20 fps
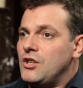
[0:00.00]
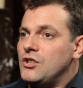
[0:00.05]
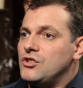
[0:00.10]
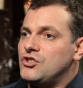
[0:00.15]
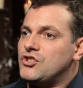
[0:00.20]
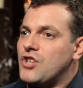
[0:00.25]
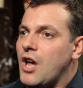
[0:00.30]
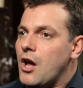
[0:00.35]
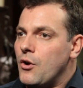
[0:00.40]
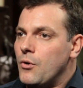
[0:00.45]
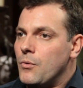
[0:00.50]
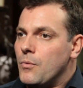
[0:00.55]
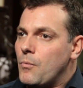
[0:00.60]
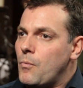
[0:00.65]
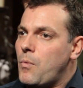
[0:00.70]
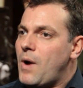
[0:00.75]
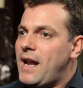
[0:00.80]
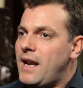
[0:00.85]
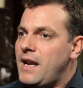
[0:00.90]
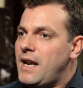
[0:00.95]
So
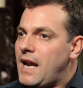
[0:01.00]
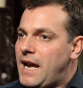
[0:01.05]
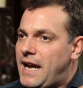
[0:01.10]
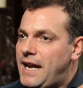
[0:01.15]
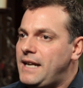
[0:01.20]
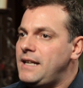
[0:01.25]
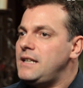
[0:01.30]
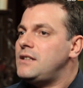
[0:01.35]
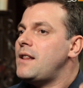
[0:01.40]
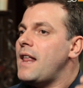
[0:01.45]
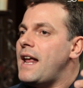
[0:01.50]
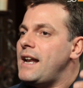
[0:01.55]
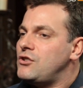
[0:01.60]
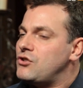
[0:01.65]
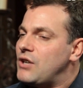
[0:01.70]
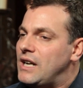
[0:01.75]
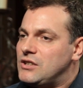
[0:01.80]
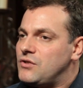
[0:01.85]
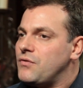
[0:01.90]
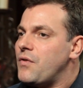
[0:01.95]
when he then
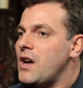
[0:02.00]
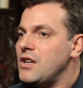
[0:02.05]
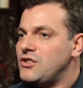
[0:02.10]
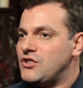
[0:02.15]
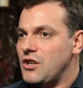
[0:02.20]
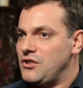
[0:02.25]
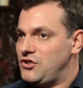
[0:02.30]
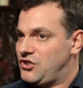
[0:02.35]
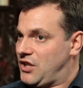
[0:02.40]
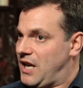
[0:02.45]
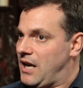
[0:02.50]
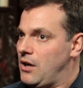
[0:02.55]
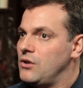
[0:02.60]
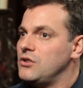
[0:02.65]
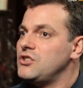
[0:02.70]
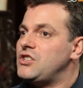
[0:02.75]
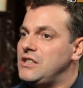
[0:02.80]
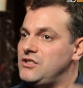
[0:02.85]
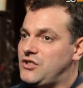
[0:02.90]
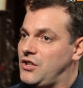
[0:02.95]
transfers those
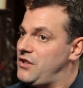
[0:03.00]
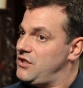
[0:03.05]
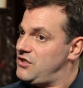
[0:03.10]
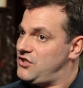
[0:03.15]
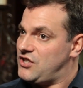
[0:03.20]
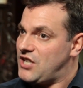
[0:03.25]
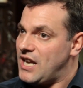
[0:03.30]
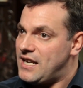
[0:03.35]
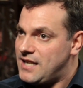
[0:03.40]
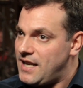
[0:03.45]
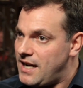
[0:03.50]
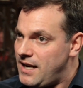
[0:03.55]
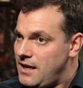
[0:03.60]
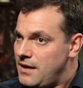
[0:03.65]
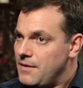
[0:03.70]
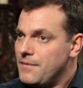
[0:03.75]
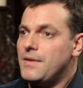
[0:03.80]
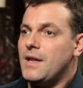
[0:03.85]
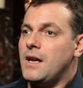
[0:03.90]
skills into the city,